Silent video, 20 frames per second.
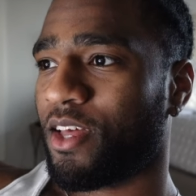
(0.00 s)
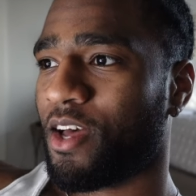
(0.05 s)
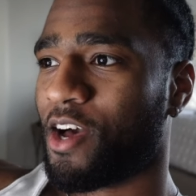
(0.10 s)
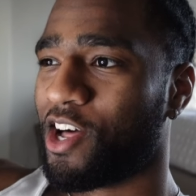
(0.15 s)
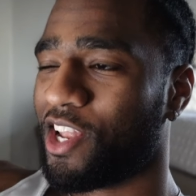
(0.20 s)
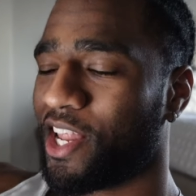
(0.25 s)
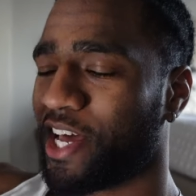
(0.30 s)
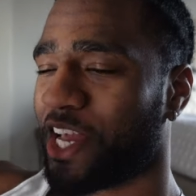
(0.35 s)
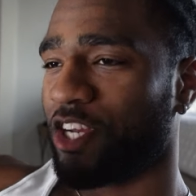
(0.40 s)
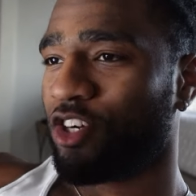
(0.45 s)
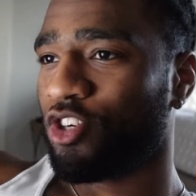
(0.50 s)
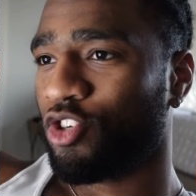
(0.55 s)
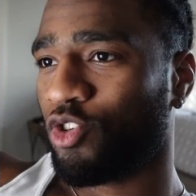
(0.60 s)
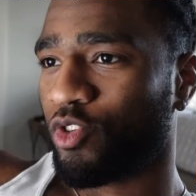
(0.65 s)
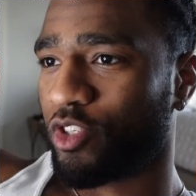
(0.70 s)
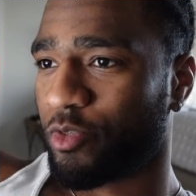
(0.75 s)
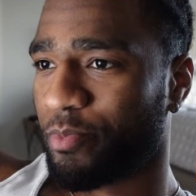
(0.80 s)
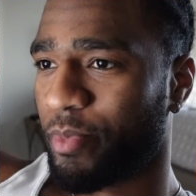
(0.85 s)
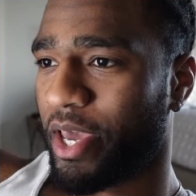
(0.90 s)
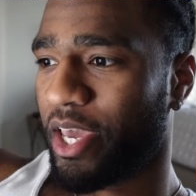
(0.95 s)
All I gotta
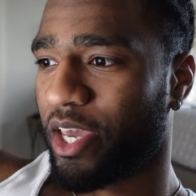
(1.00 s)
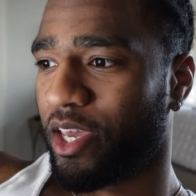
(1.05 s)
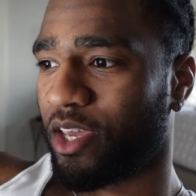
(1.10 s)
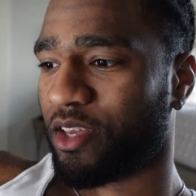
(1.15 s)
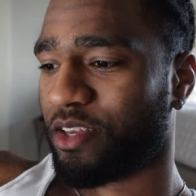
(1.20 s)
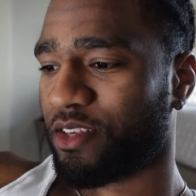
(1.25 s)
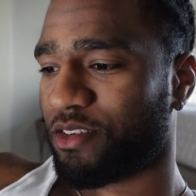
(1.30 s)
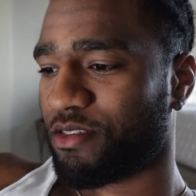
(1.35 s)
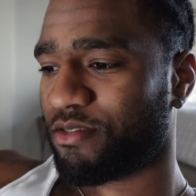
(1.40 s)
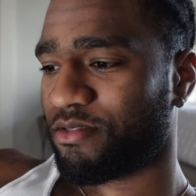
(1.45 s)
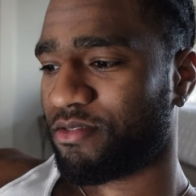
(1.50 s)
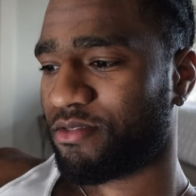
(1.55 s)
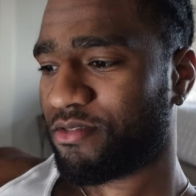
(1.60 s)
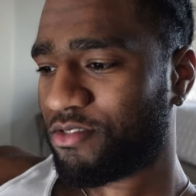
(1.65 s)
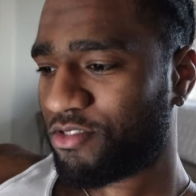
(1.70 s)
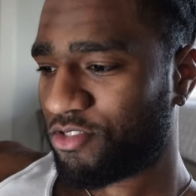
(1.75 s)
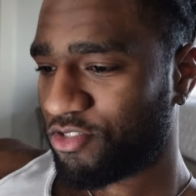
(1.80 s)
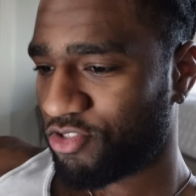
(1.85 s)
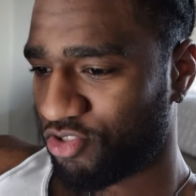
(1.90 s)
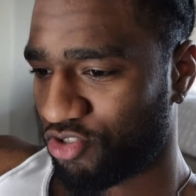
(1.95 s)
do is pay
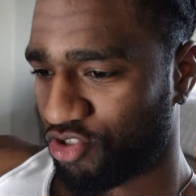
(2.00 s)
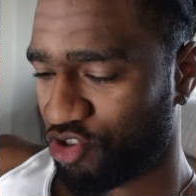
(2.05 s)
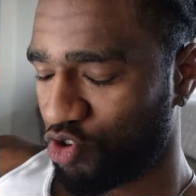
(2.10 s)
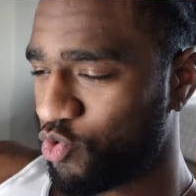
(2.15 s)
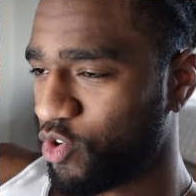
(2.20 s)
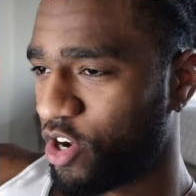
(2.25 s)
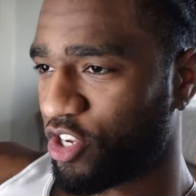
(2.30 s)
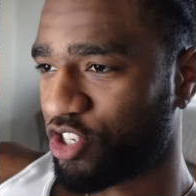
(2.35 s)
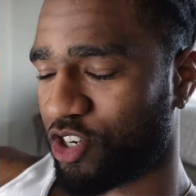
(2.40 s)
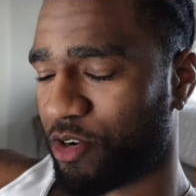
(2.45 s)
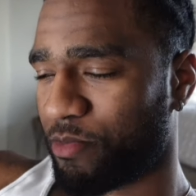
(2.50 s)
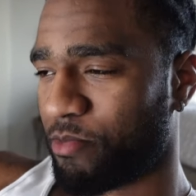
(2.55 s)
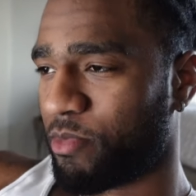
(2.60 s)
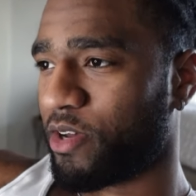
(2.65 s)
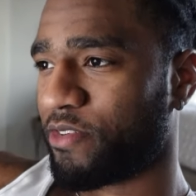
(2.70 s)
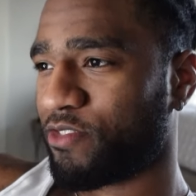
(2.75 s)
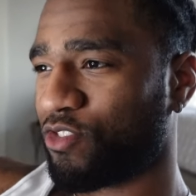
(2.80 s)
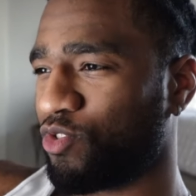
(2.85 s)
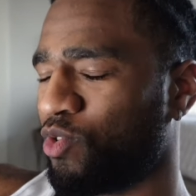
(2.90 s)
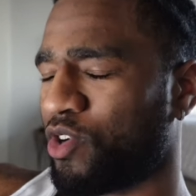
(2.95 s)
200 a
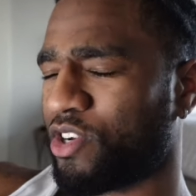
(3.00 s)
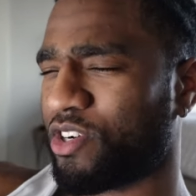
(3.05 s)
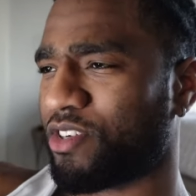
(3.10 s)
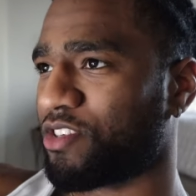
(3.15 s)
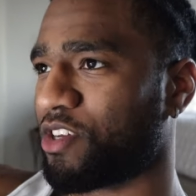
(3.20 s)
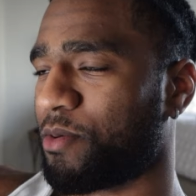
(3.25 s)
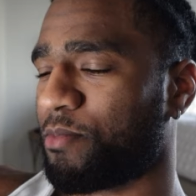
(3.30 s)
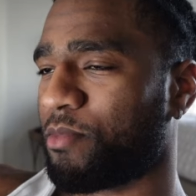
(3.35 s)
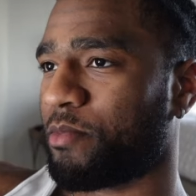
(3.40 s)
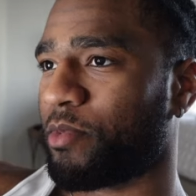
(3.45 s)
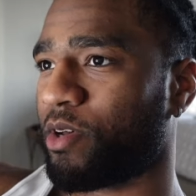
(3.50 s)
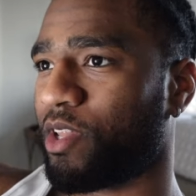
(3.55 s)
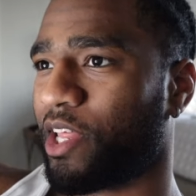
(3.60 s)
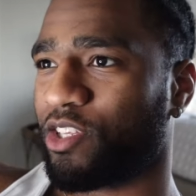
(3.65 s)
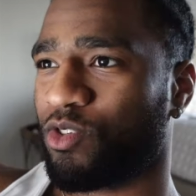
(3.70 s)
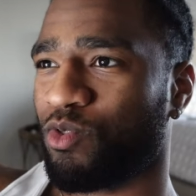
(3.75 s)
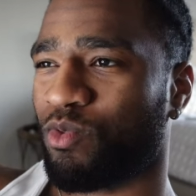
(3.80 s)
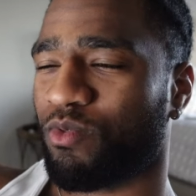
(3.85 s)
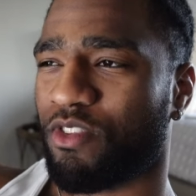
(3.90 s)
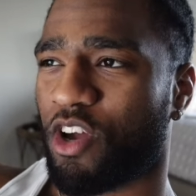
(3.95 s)
month, 200 something a month,
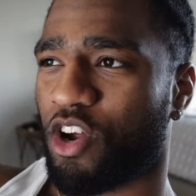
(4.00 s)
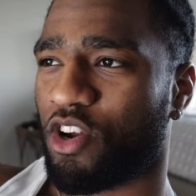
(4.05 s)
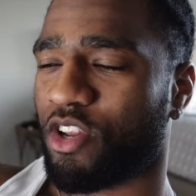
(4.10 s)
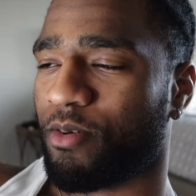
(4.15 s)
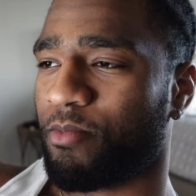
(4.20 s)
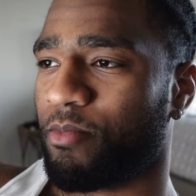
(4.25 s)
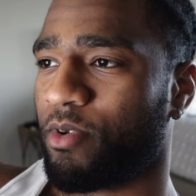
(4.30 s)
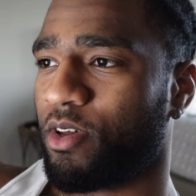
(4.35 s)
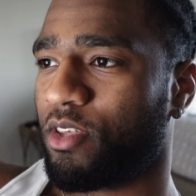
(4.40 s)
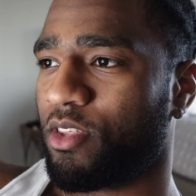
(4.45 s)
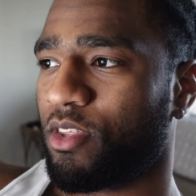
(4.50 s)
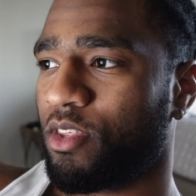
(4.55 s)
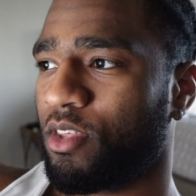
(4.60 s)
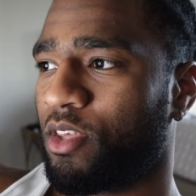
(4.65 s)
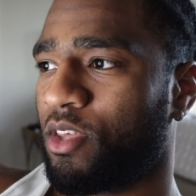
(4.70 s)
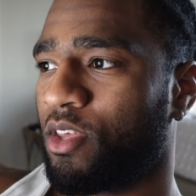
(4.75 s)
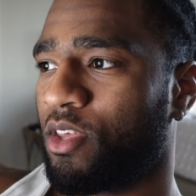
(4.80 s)
like 230 a month.